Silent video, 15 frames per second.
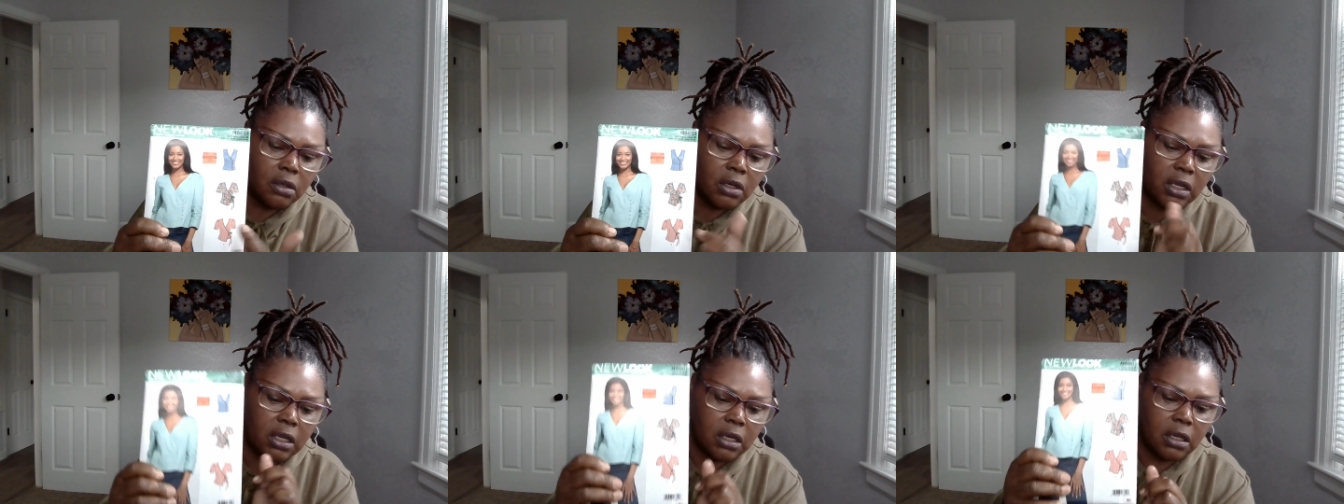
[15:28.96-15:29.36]

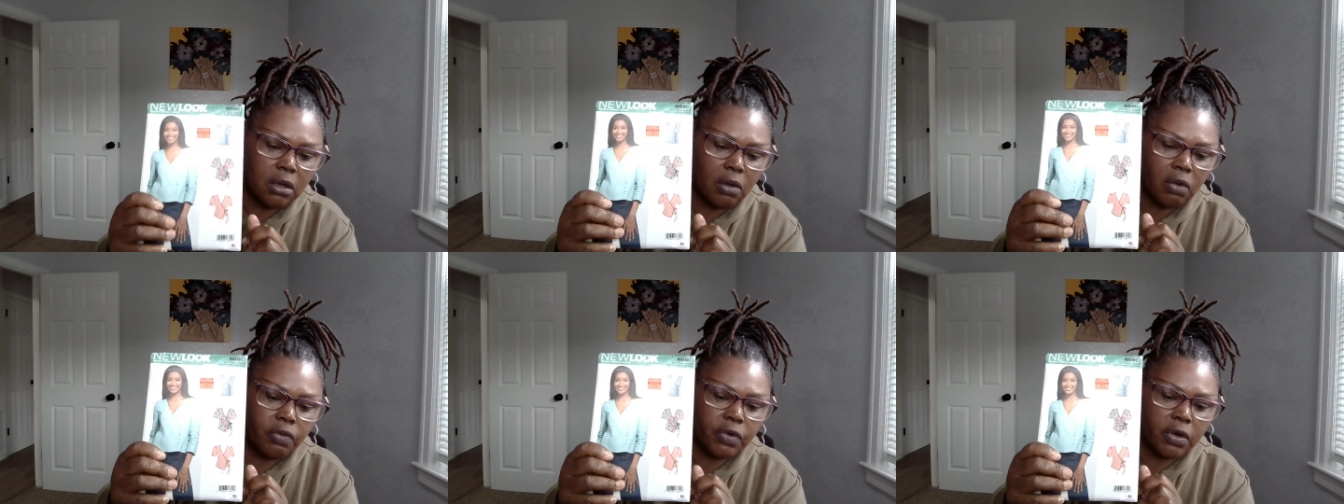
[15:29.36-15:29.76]

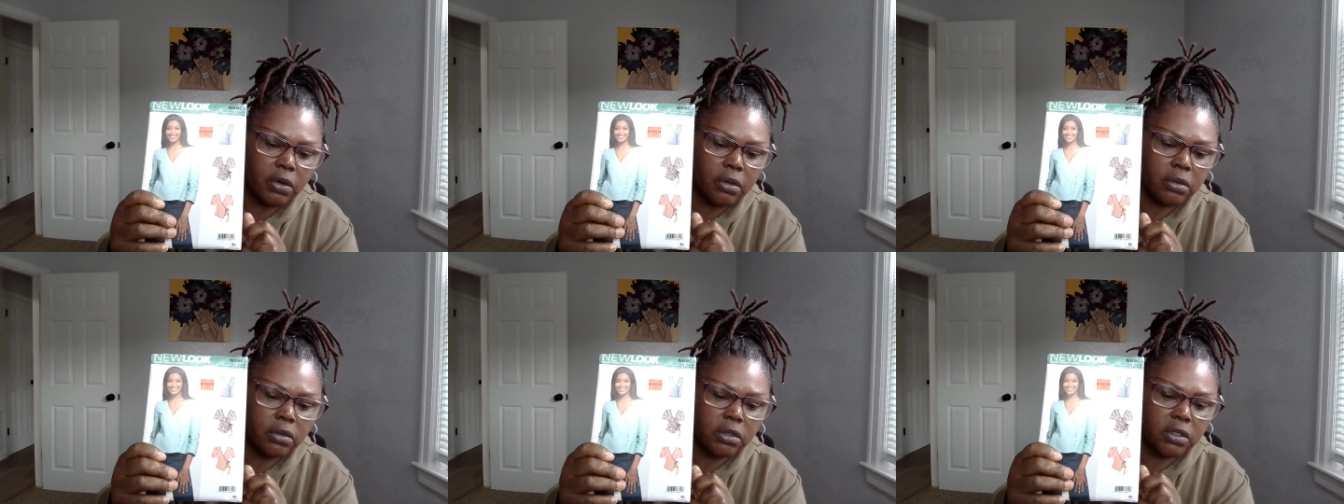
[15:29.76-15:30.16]
leaning
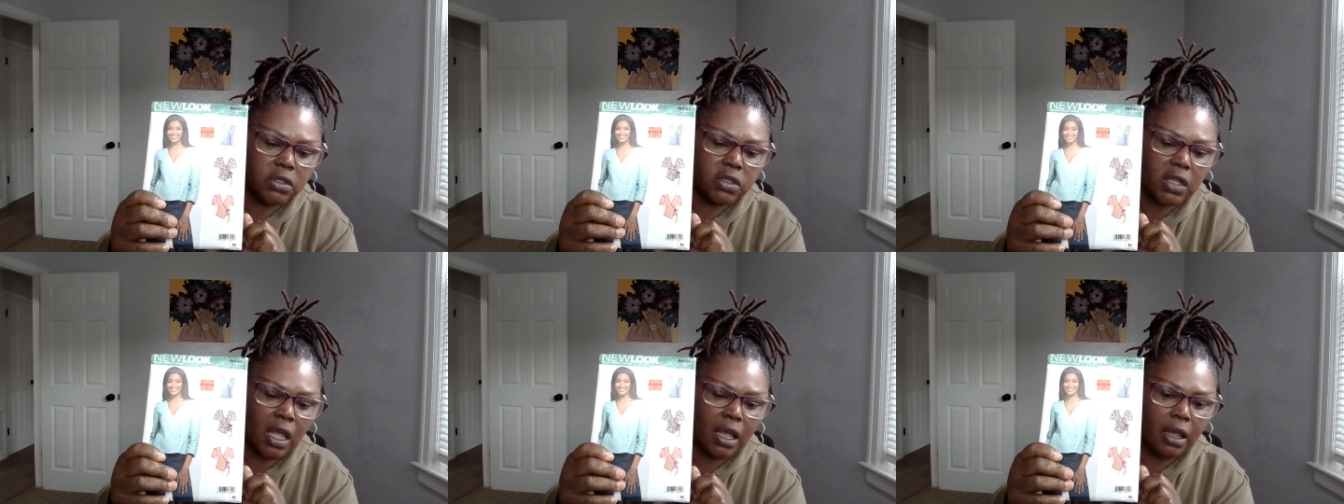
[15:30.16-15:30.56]
over to
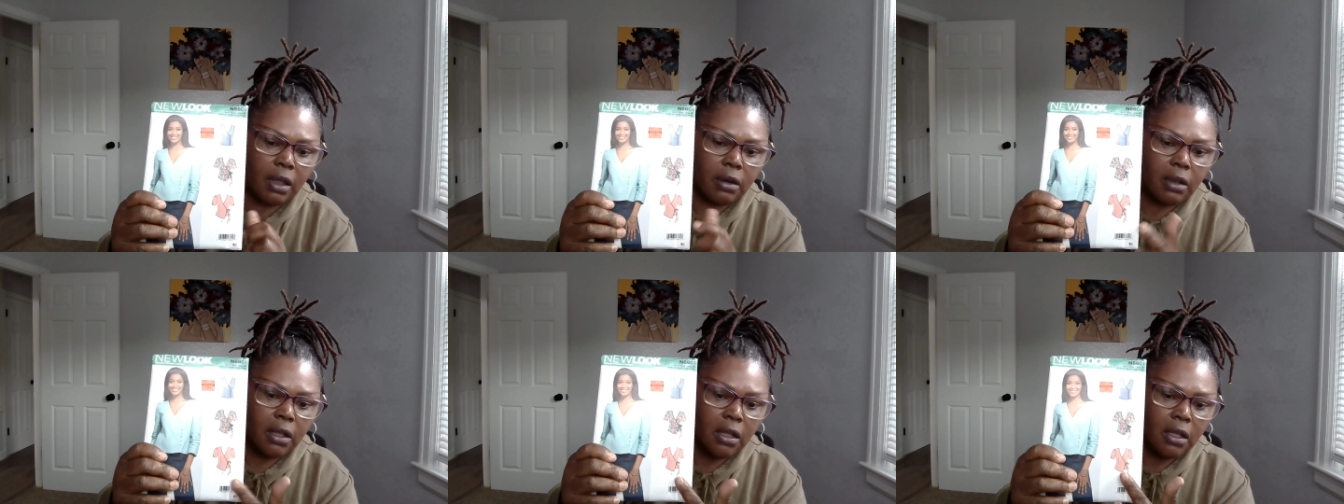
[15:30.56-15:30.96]
the side.